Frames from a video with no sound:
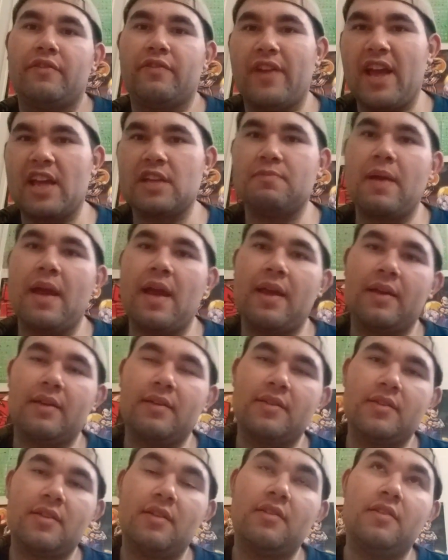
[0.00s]

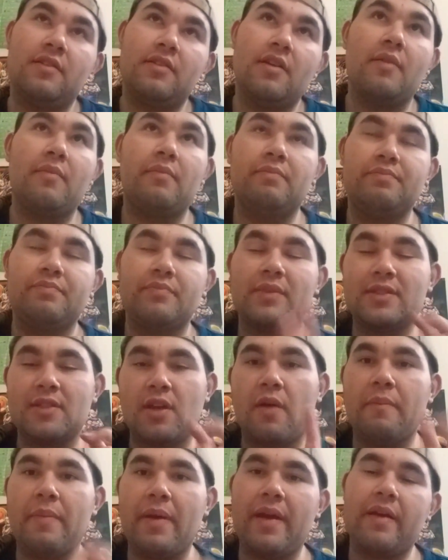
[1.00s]
flashbangs,
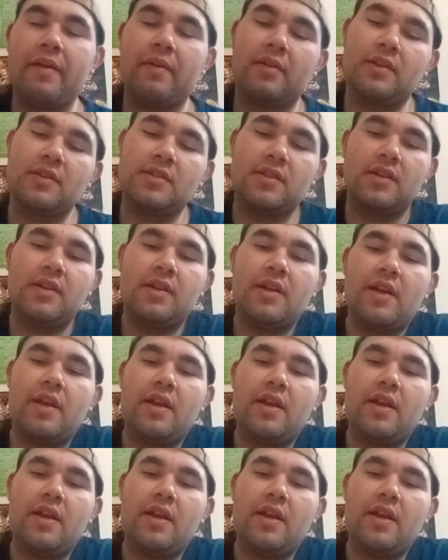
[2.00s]
sound bangs,